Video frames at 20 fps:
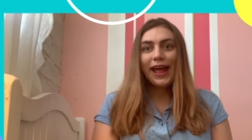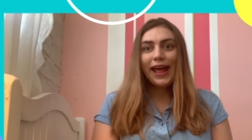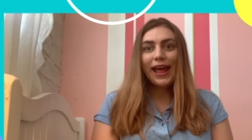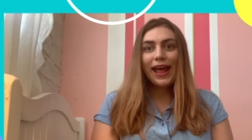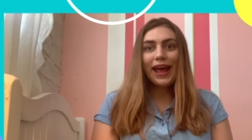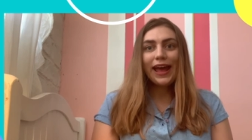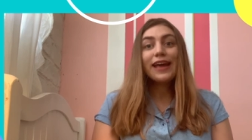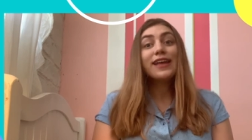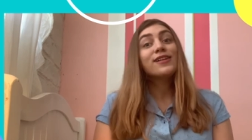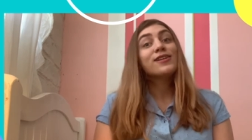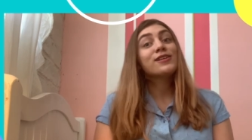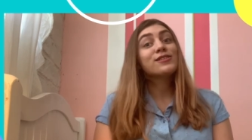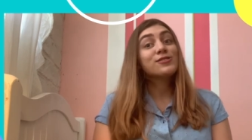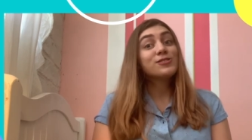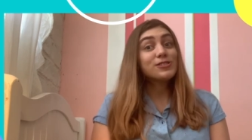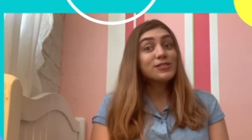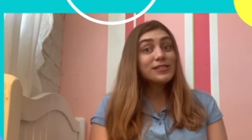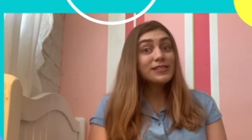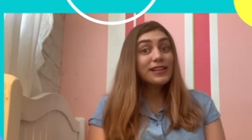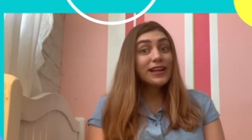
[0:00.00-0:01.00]
And
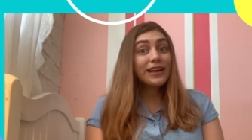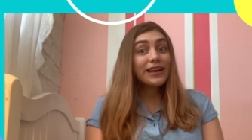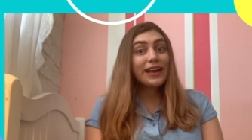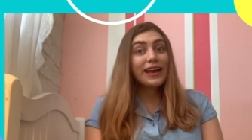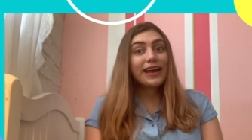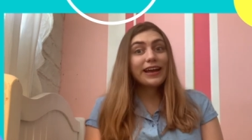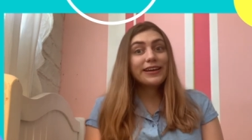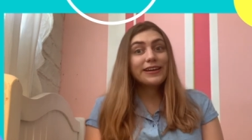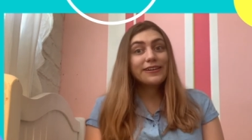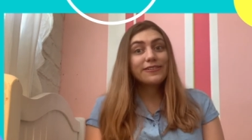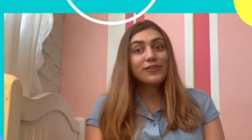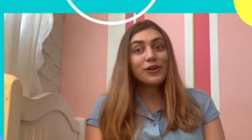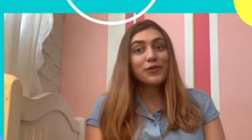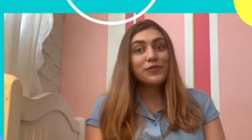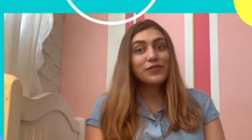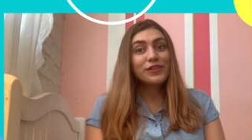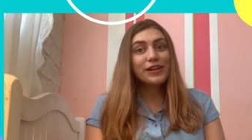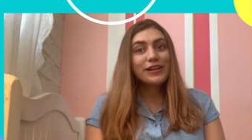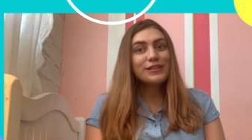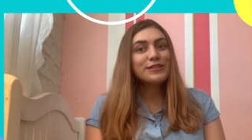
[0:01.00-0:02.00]
just like Ada
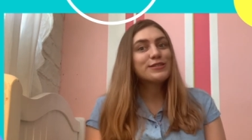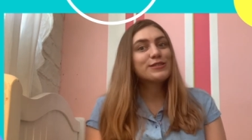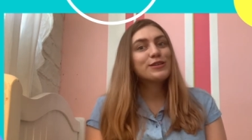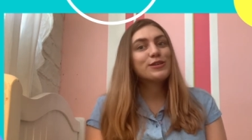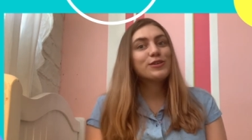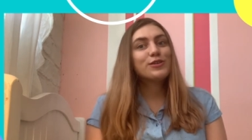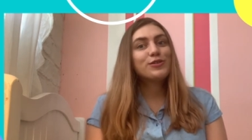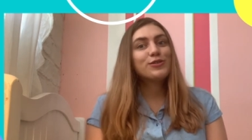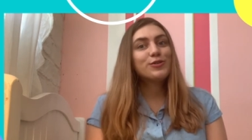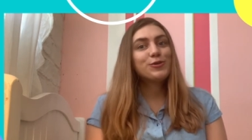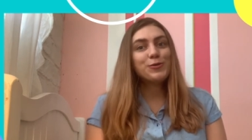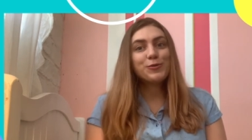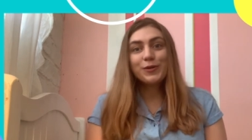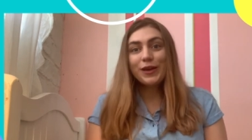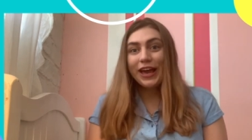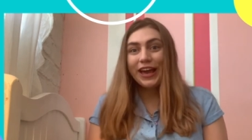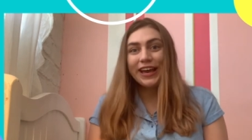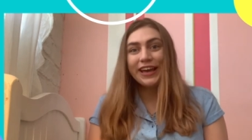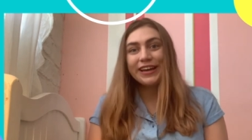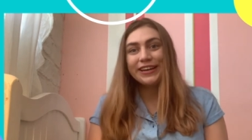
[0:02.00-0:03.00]
Lovelace, you
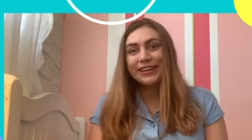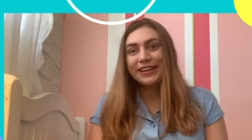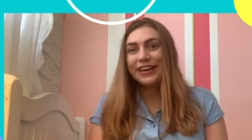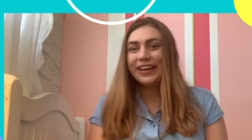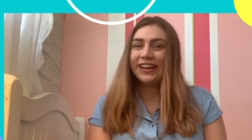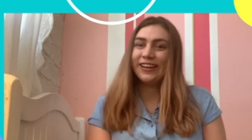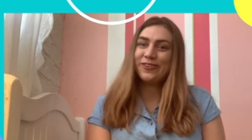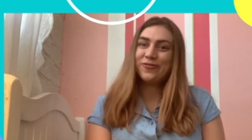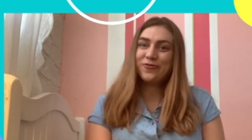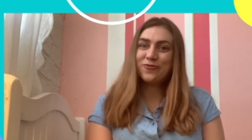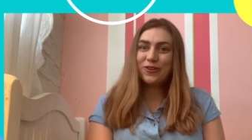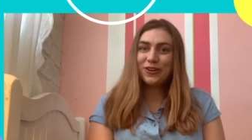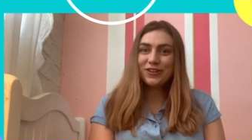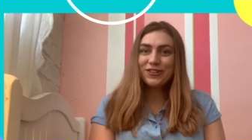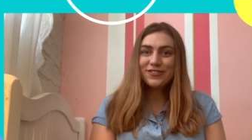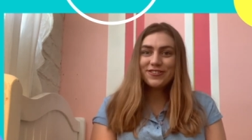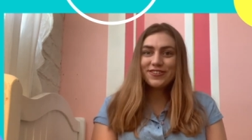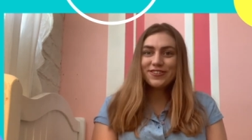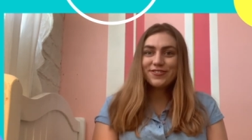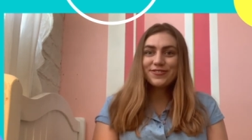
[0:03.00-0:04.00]
can and will
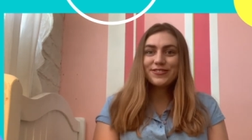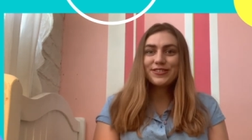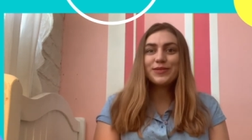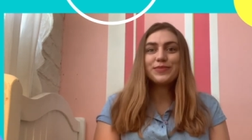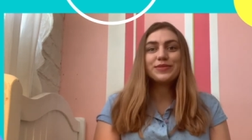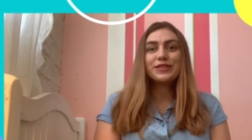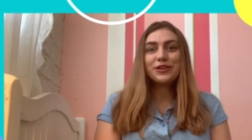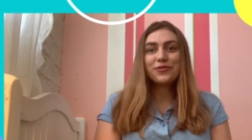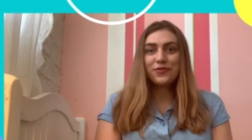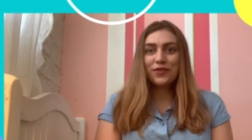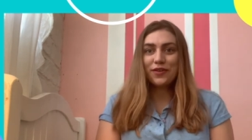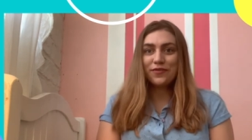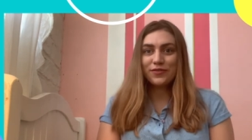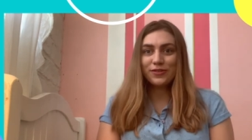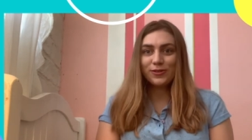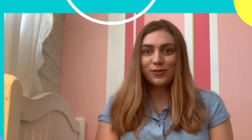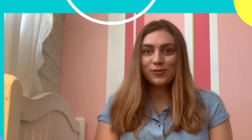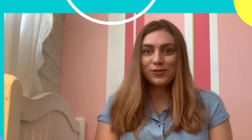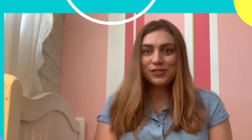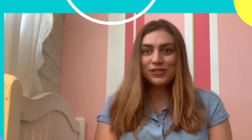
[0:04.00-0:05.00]
do something
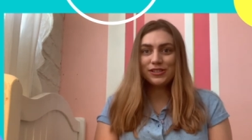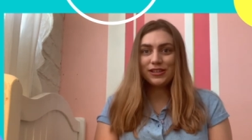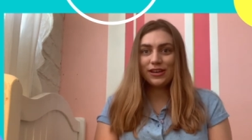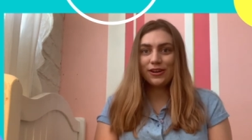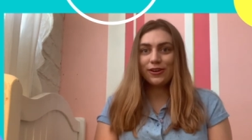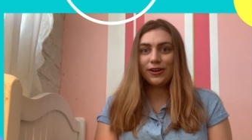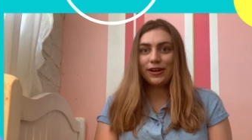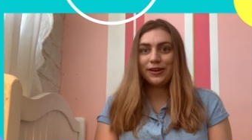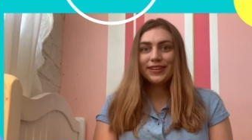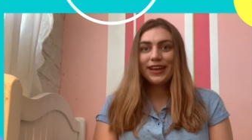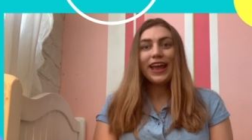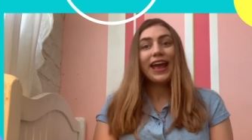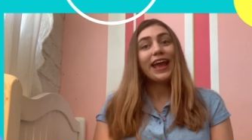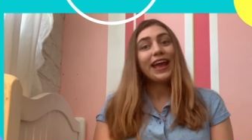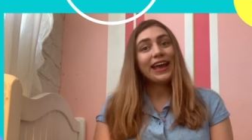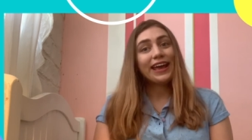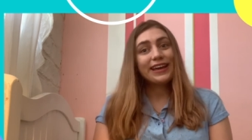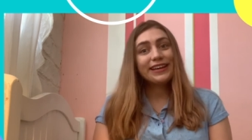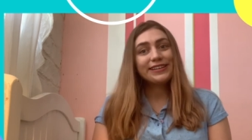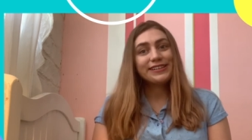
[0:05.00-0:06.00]
revolutionary,
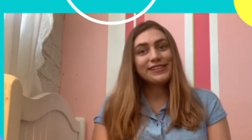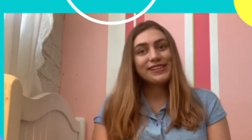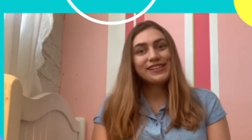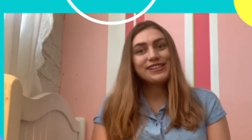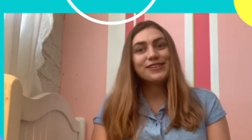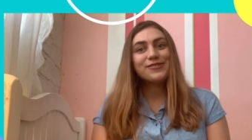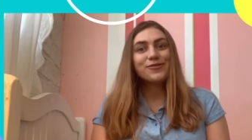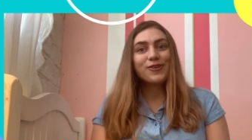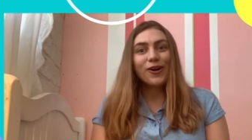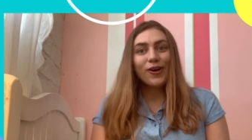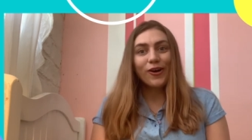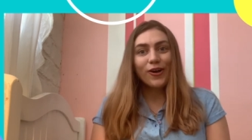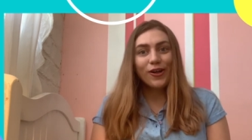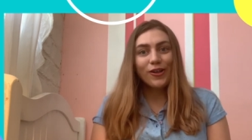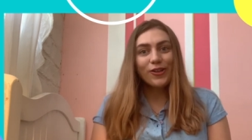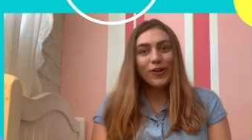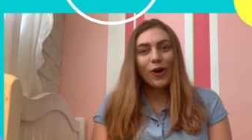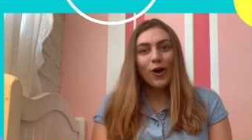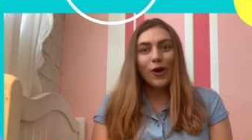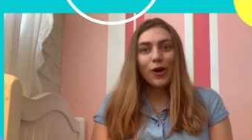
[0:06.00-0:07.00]
and you all
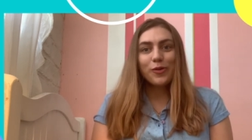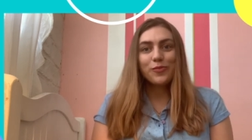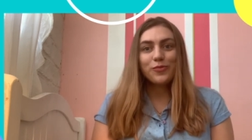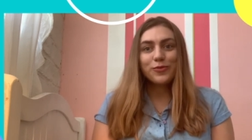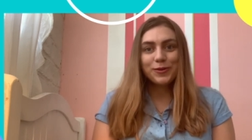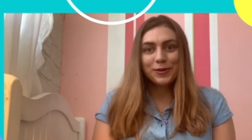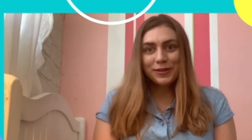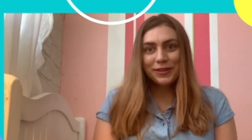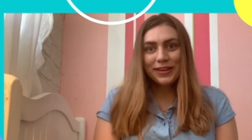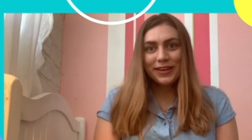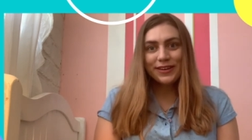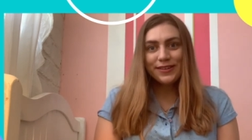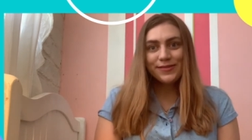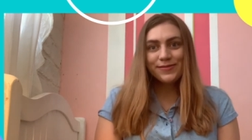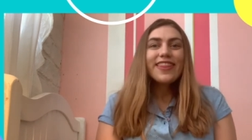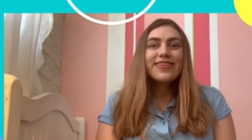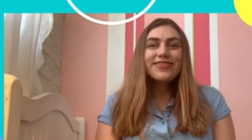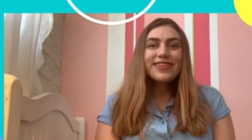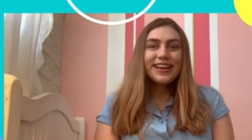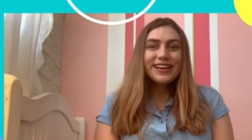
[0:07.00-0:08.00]
are brilliant.
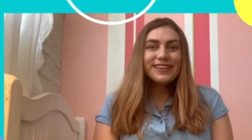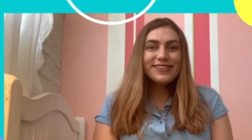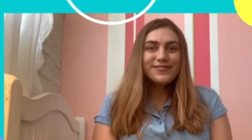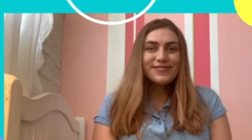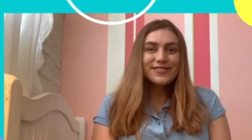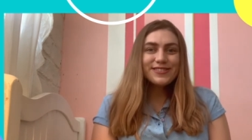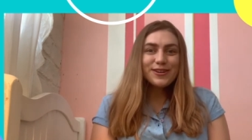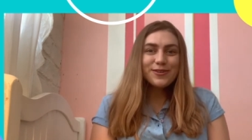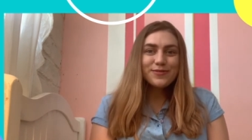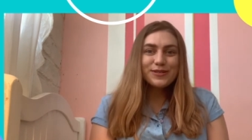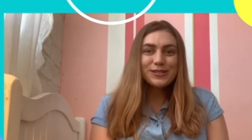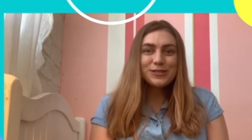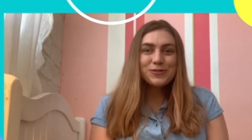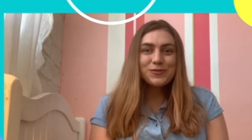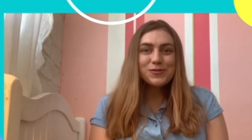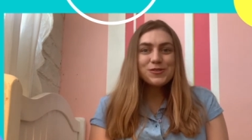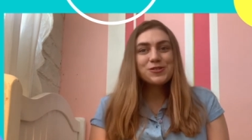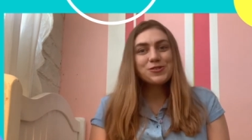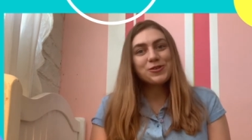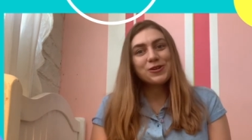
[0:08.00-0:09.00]
Thank you so much for
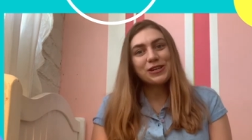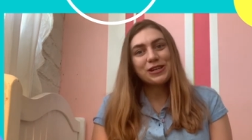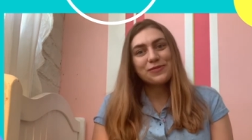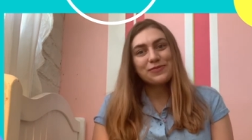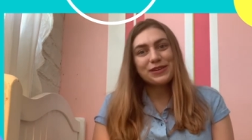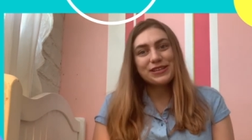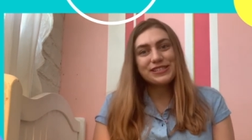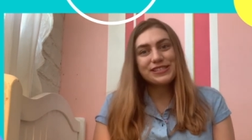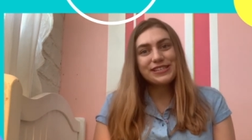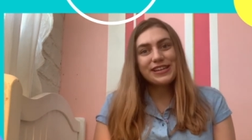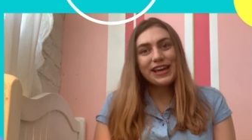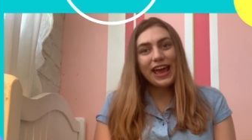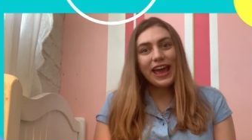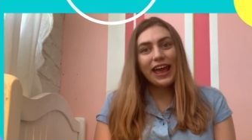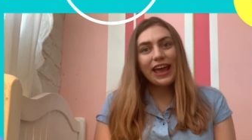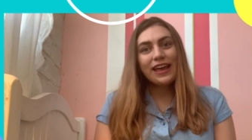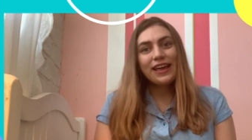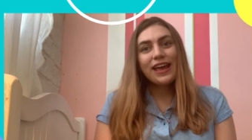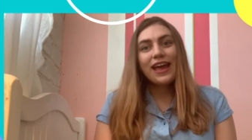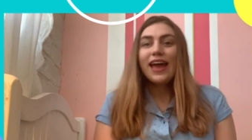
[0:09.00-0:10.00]
joining me today,
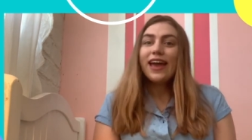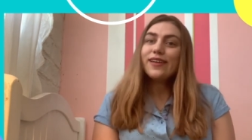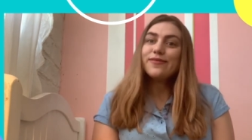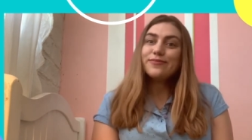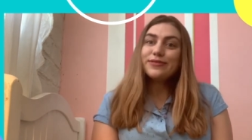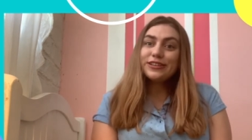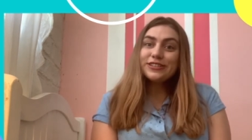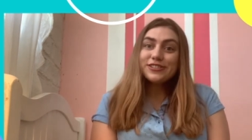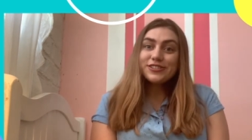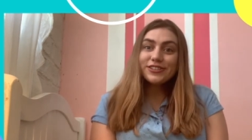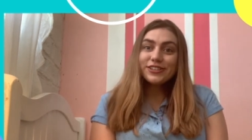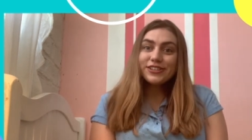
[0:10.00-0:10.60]
and be sure